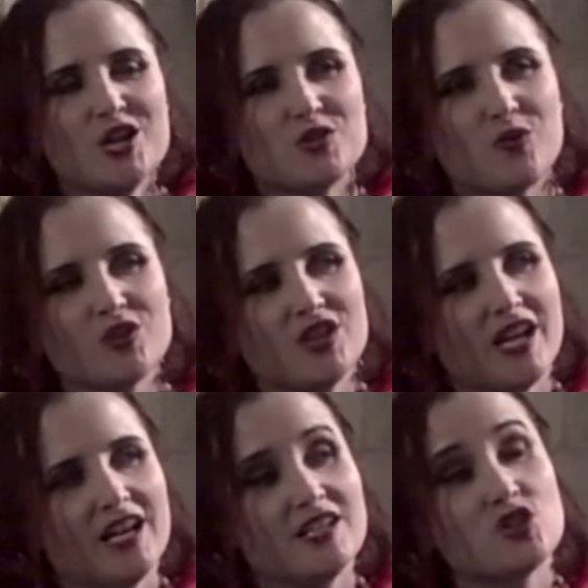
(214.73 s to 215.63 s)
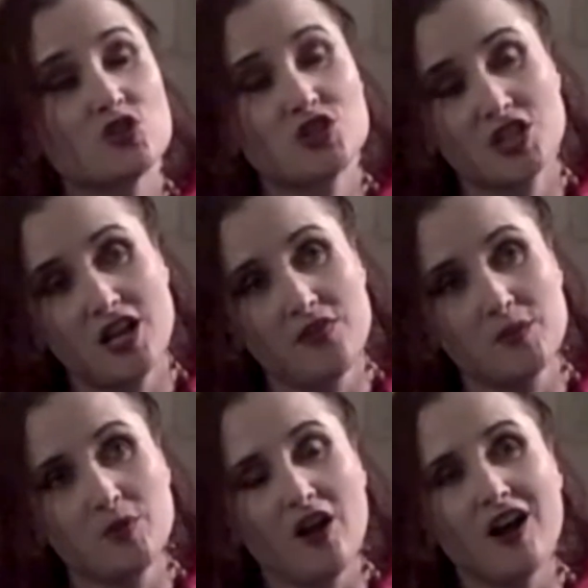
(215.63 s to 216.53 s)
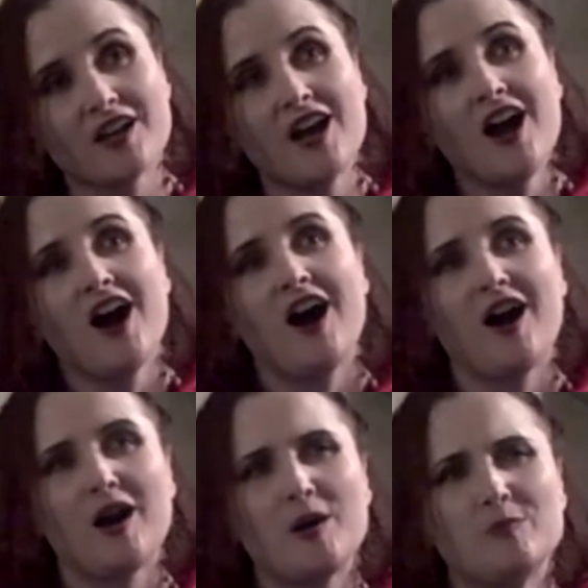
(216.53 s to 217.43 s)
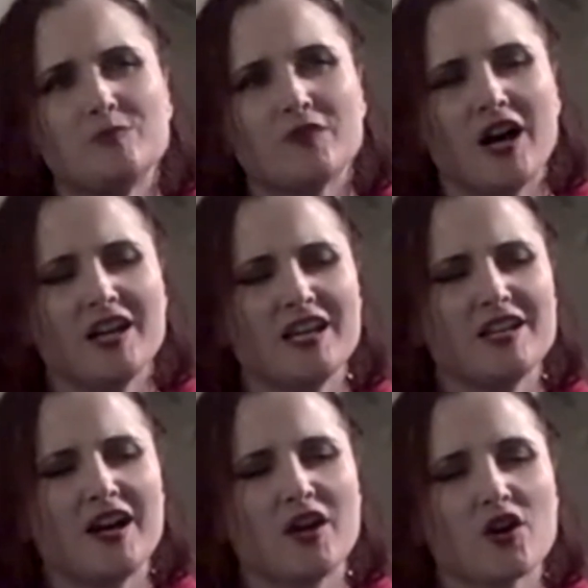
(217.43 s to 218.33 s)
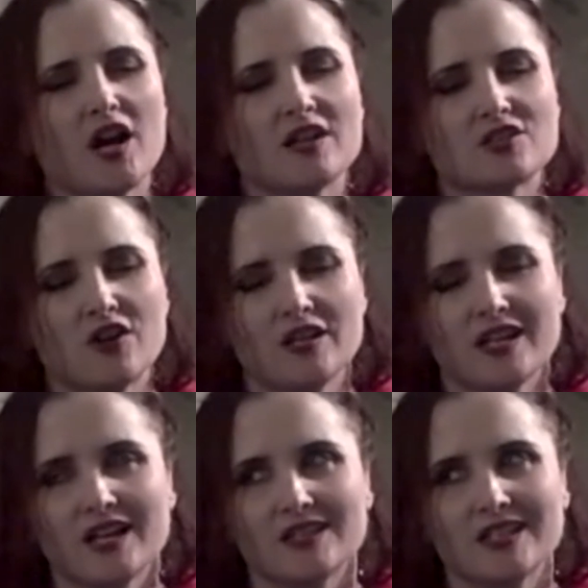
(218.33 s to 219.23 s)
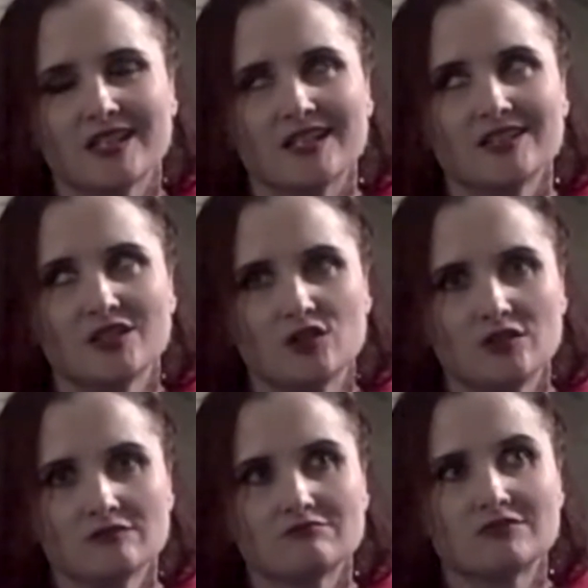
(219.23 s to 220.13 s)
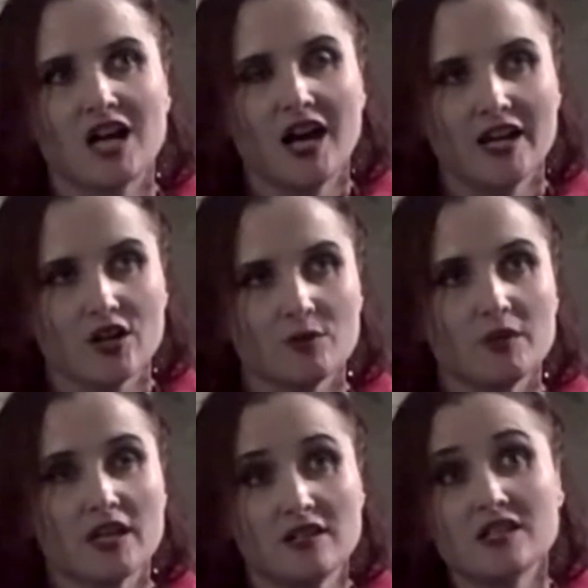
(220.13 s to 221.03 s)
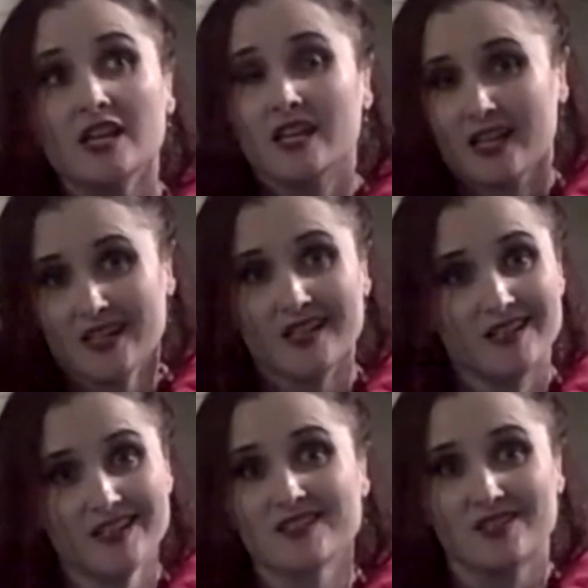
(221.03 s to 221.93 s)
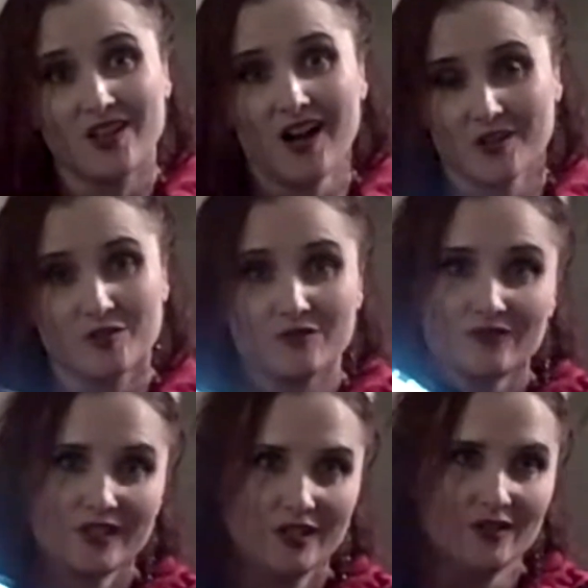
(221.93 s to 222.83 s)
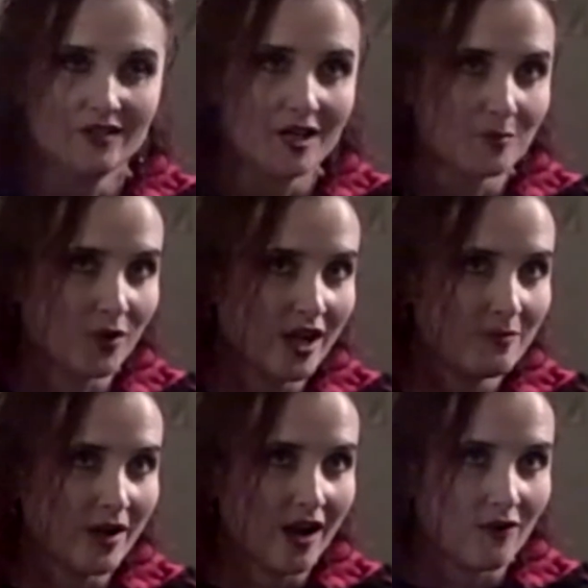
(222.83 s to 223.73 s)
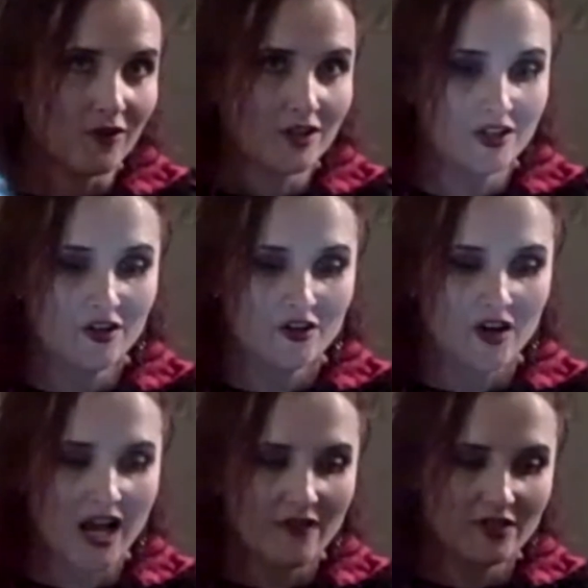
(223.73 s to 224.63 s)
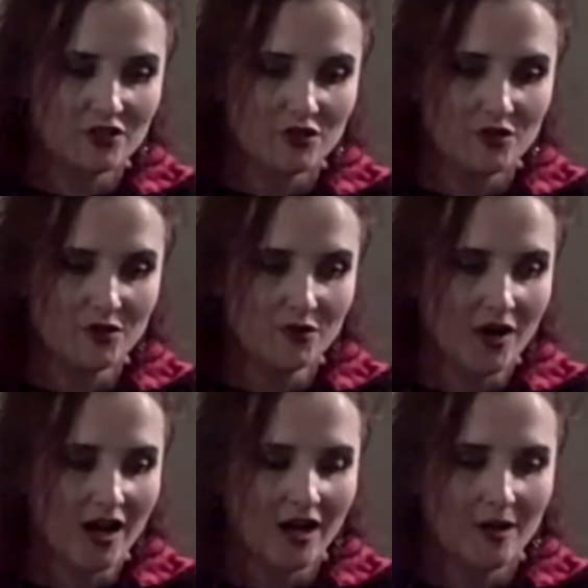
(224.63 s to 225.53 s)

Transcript: Toward the end, as you'll see on the blog, Heidi and I are starting to get like a little tired, because it is a lot of brain power. You're having to